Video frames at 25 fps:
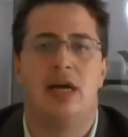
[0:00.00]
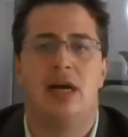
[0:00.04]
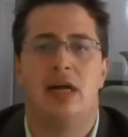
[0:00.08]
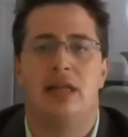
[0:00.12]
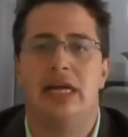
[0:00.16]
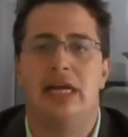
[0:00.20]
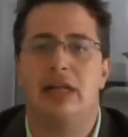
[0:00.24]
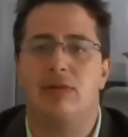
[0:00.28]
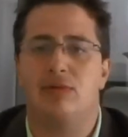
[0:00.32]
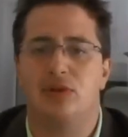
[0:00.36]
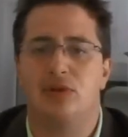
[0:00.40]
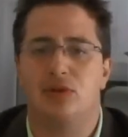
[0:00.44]

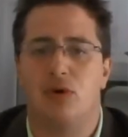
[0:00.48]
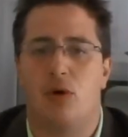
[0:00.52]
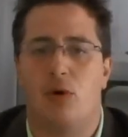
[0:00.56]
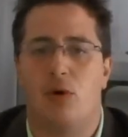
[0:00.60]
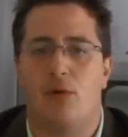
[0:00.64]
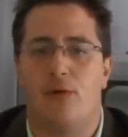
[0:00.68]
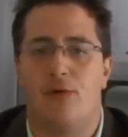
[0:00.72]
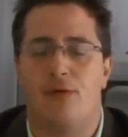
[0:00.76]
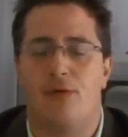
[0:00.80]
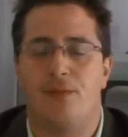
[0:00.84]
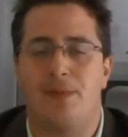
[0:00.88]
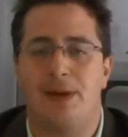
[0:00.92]
That was
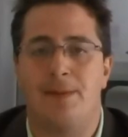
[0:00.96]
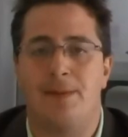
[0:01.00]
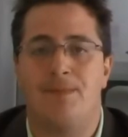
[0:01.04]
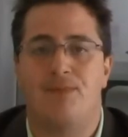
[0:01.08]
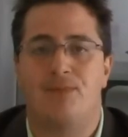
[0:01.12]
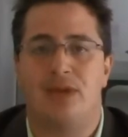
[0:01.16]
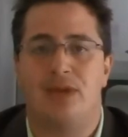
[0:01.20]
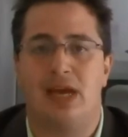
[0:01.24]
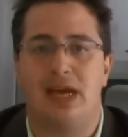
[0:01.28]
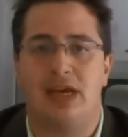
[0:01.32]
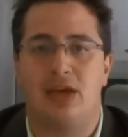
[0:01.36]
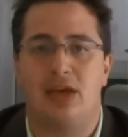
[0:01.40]
all for
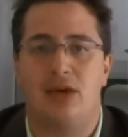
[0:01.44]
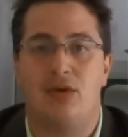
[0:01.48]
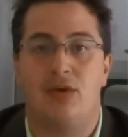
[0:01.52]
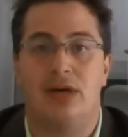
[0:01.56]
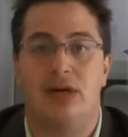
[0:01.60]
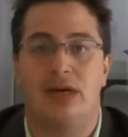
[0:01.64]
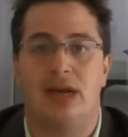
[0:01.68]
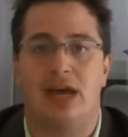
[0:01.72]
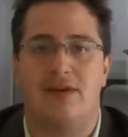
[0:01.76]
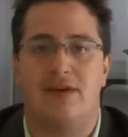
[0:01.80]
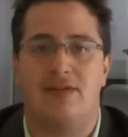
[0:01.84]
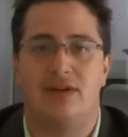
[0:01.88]
me, thank
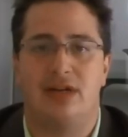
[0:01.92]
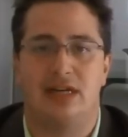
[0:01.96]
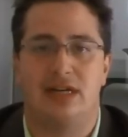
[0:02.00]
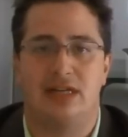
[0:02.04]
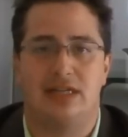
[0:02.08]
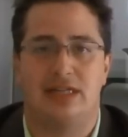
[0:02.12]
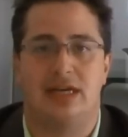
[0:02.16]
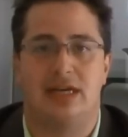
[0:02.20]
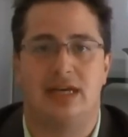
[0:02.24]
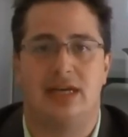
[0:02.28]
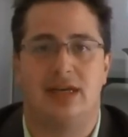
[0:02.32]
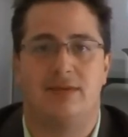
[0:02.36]
you and have a
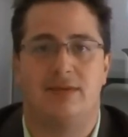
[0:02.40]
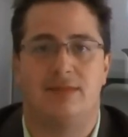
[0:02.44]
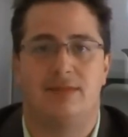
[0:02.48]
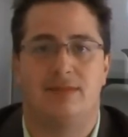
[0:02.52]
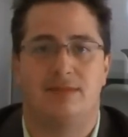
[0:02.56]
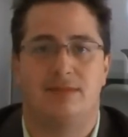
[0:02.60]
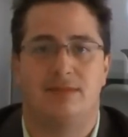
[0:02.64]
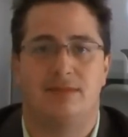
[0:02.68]
nice day.